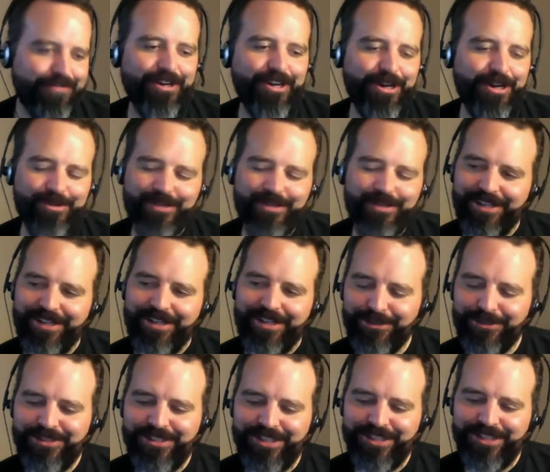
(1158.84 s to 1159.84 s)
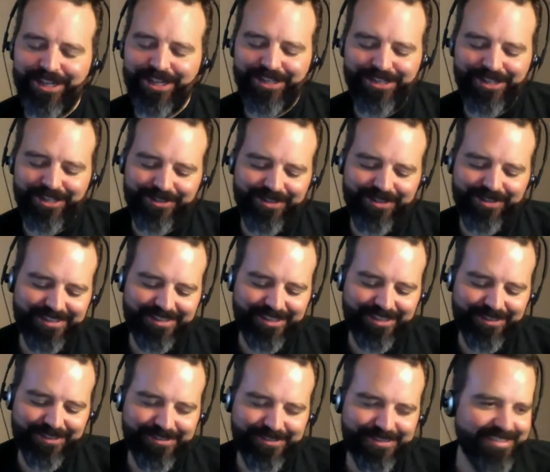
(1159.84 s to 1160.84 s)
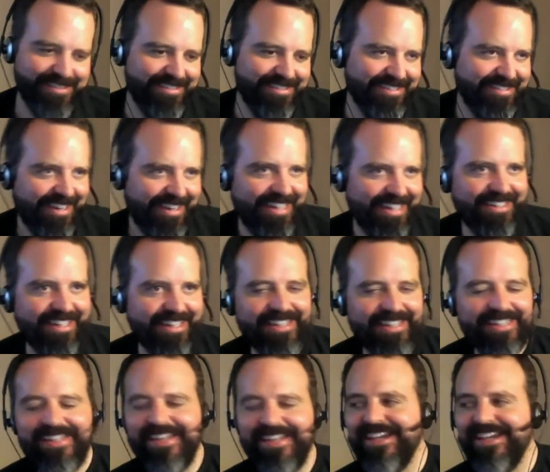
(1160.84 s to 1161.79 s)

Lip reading: known unknowns and unknown unknowns, right? Like